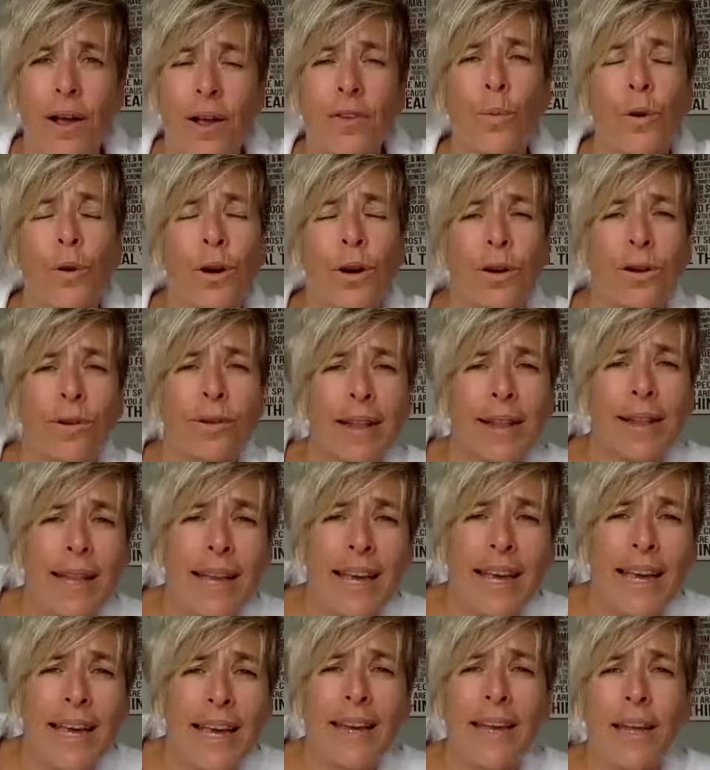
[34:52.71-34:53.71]
So
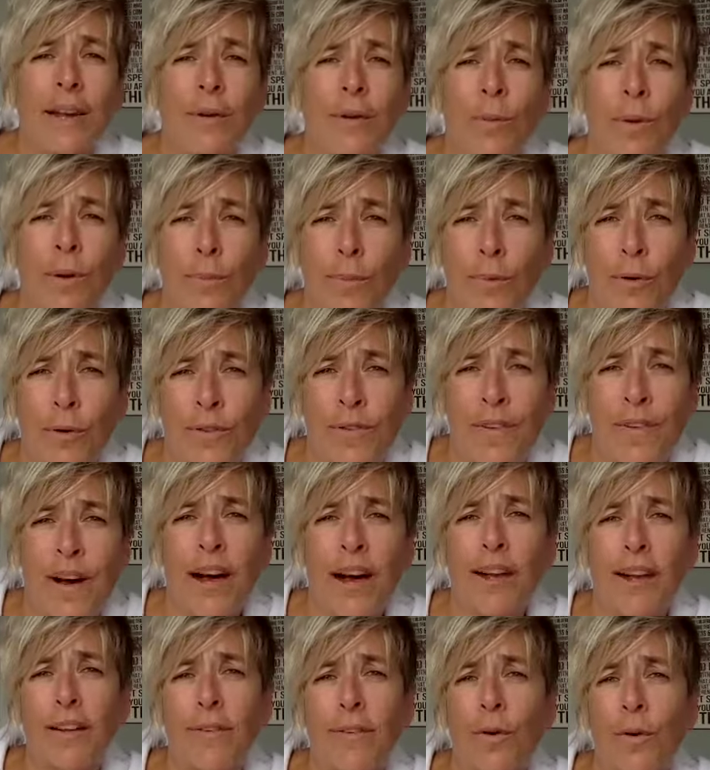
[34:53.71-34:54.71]
we're leading with
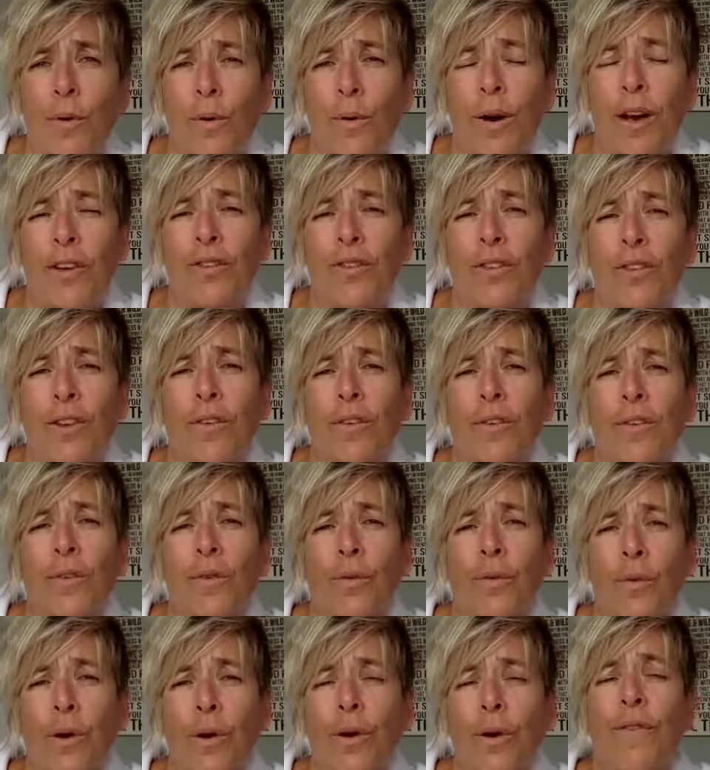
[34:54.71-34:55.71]
provocative
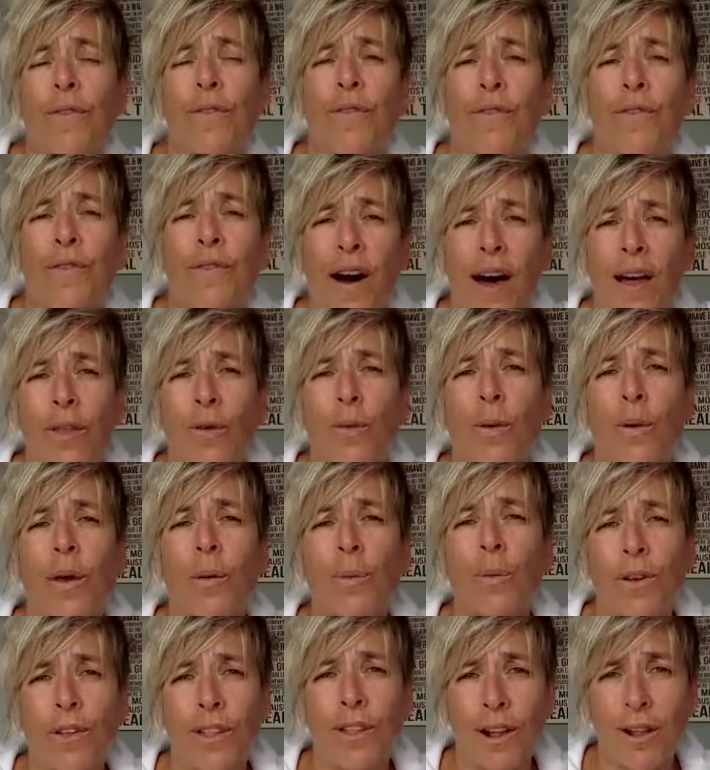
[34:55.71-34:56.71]
questions through
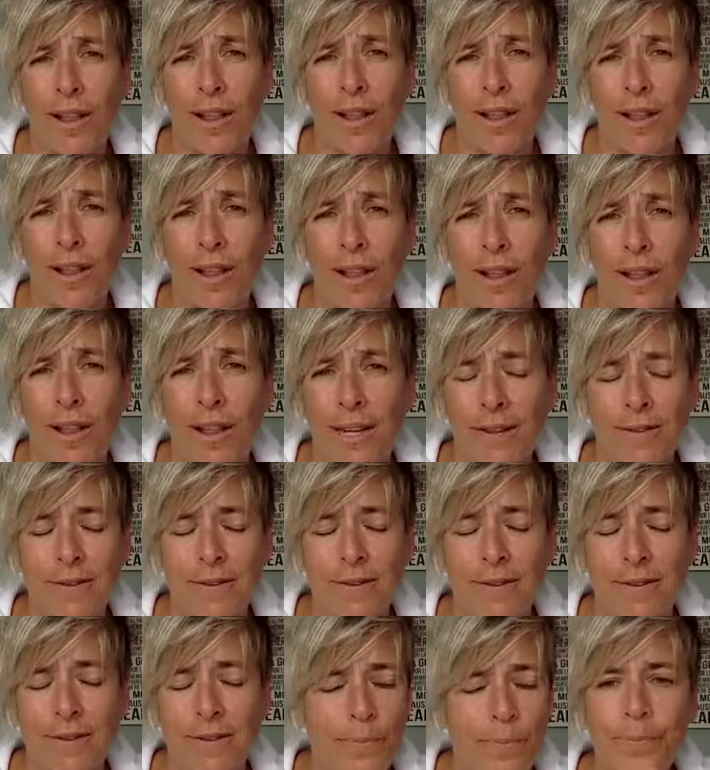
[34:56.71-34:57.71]
following where the client
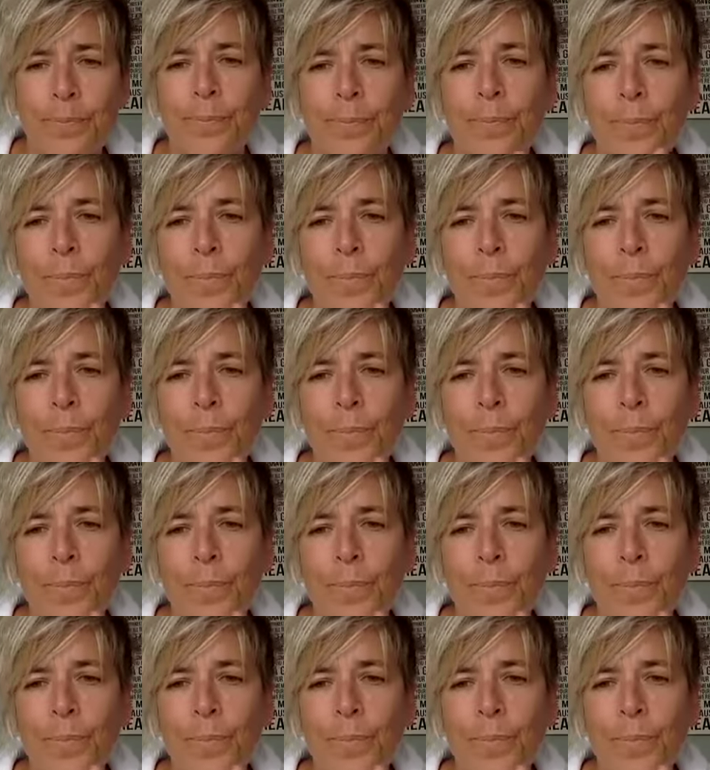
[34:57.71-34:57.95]
is.